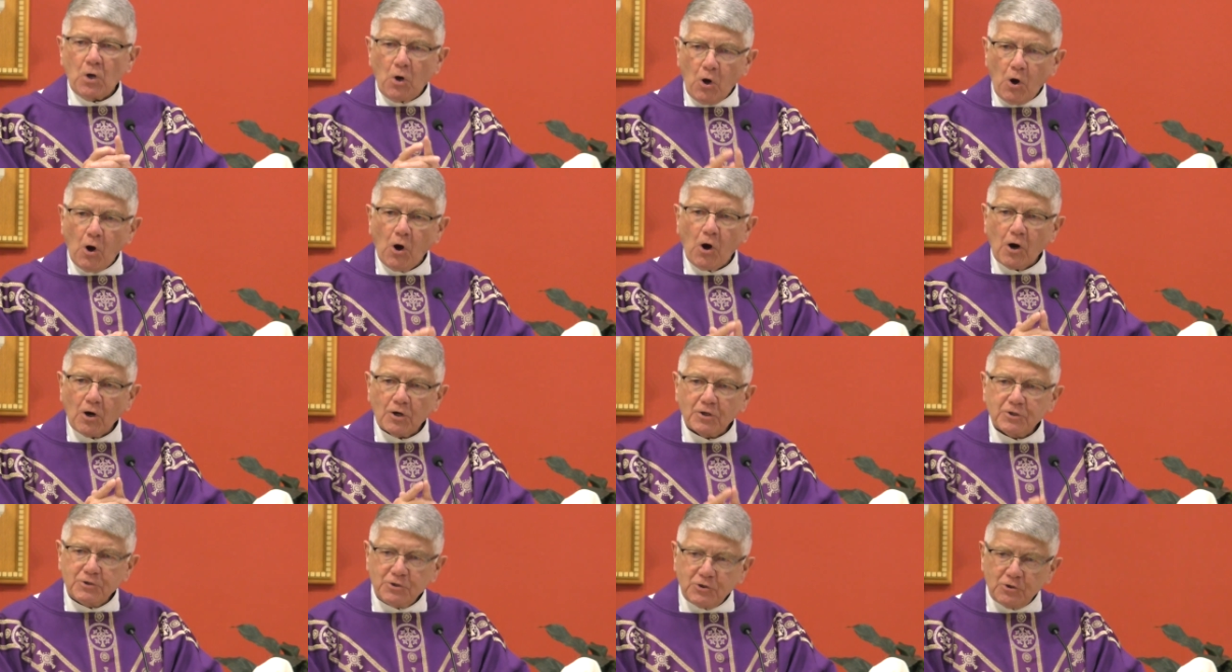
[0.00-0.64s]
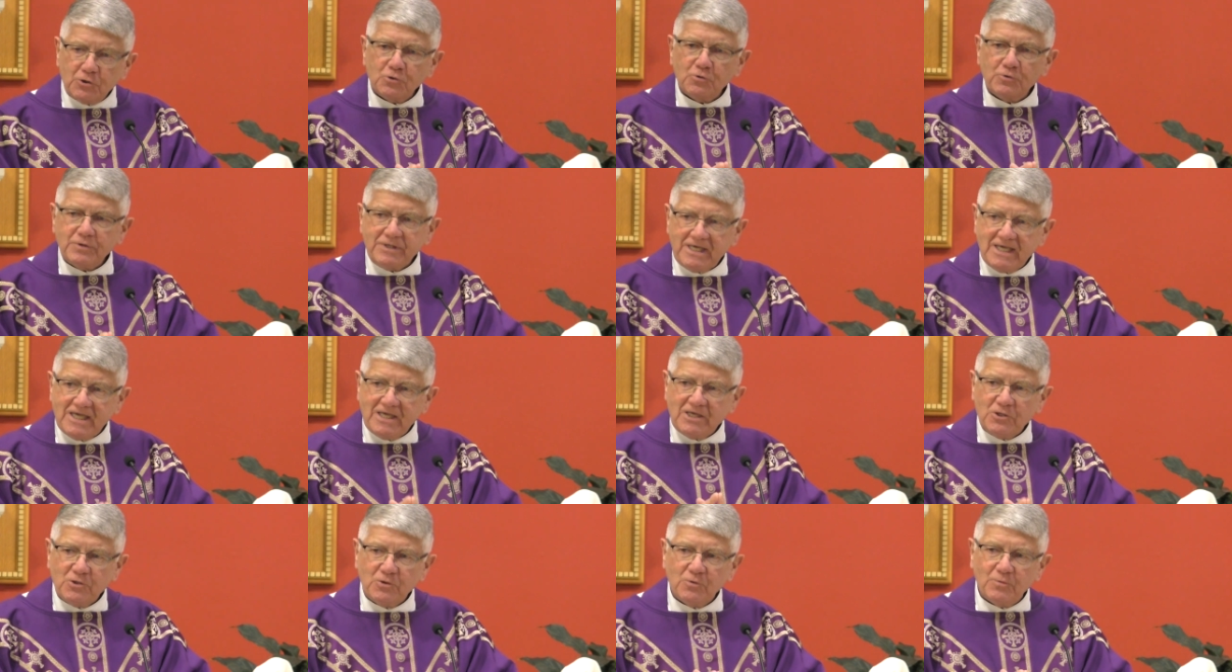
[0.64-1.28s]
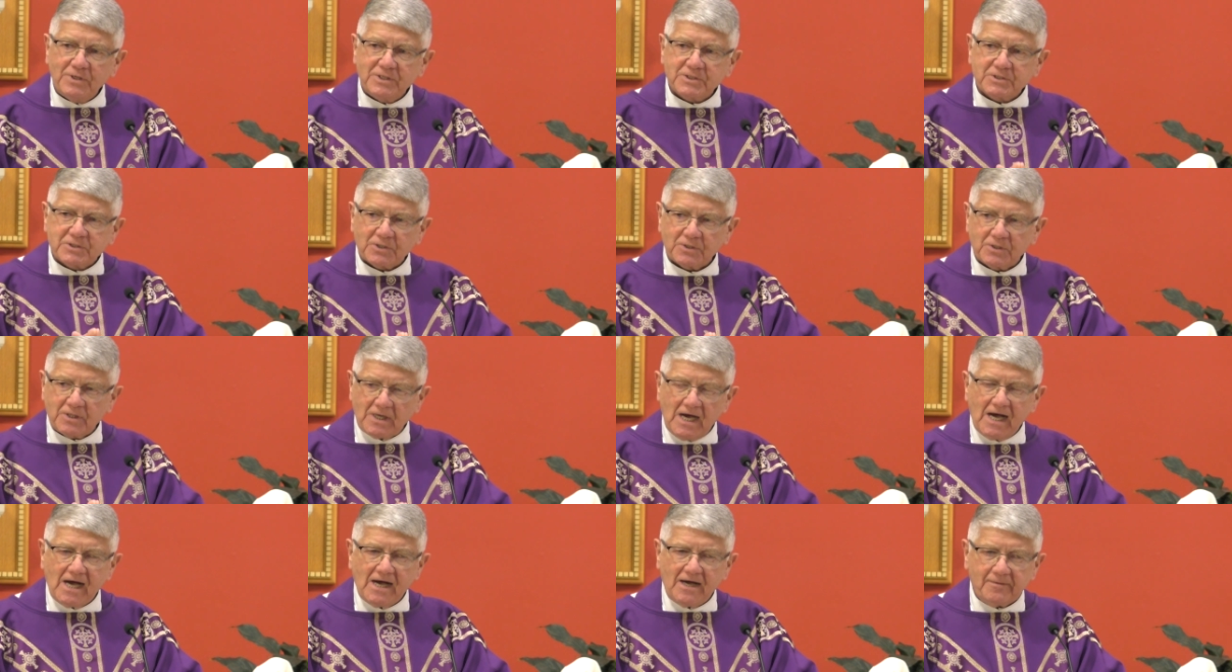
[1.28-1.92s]
Are you he who is to
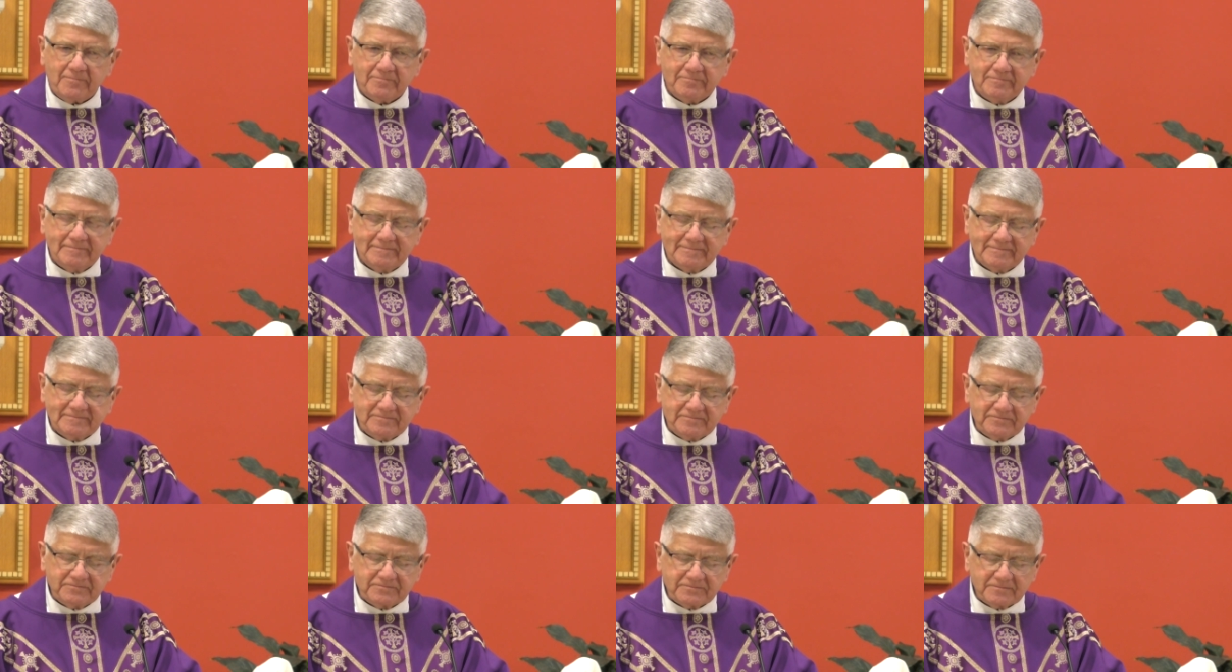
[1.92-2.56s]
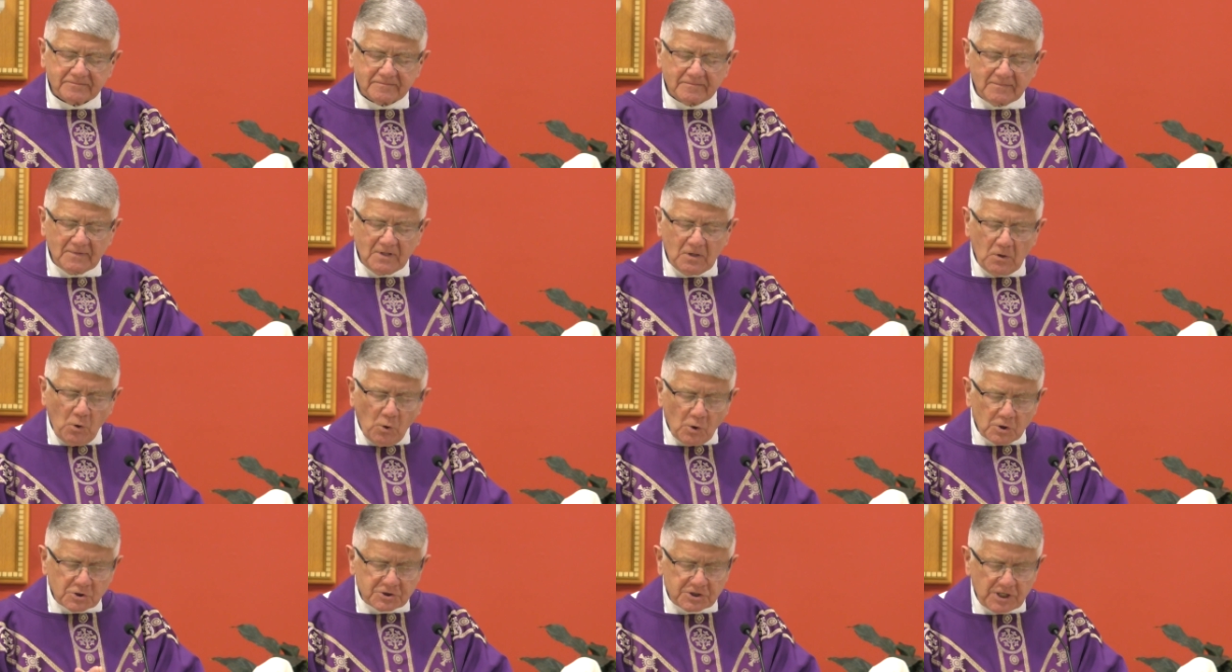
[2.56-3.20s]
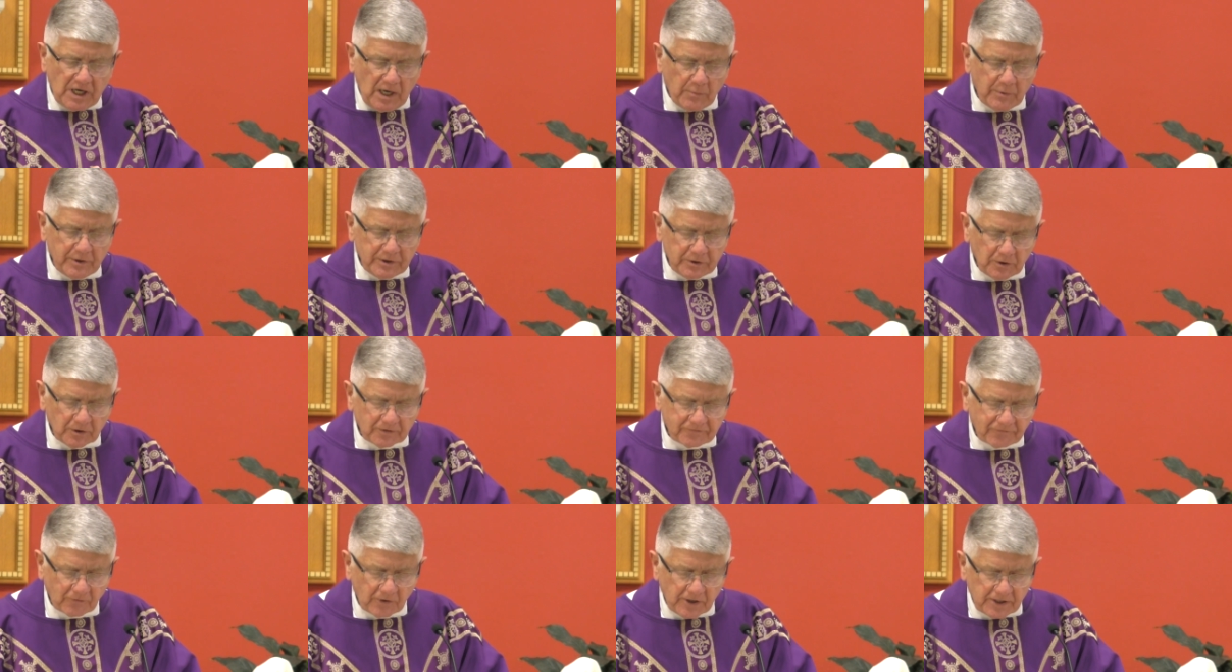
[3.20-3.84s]
come, or shall we
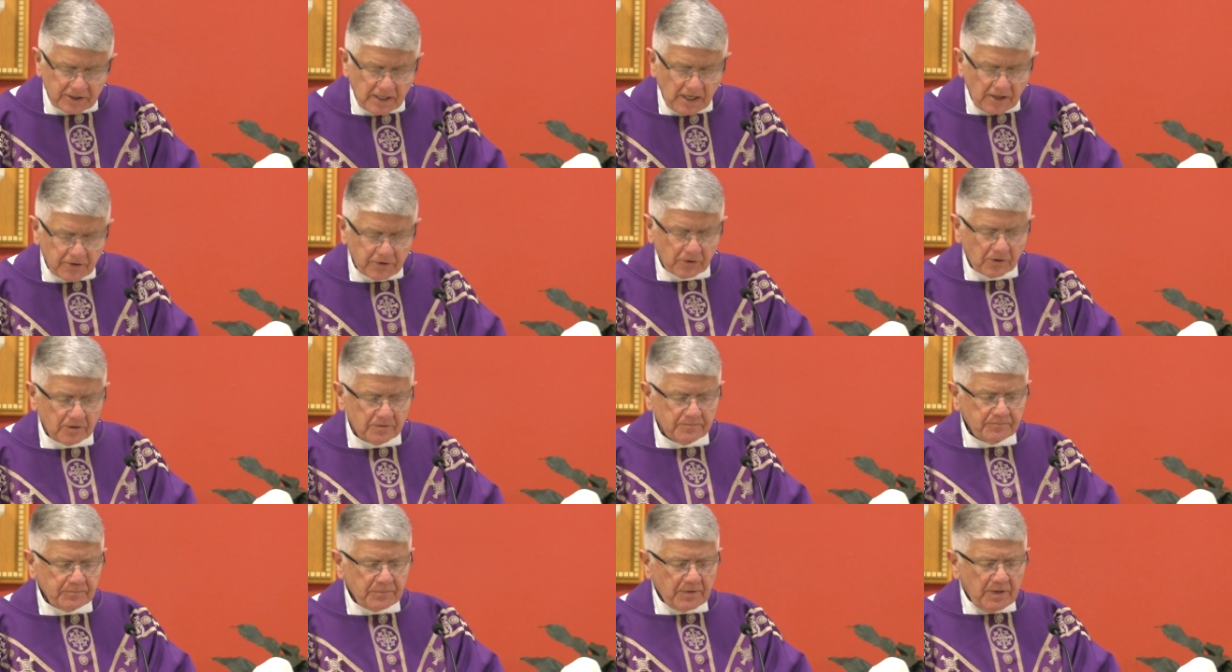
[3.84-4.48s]
look for another?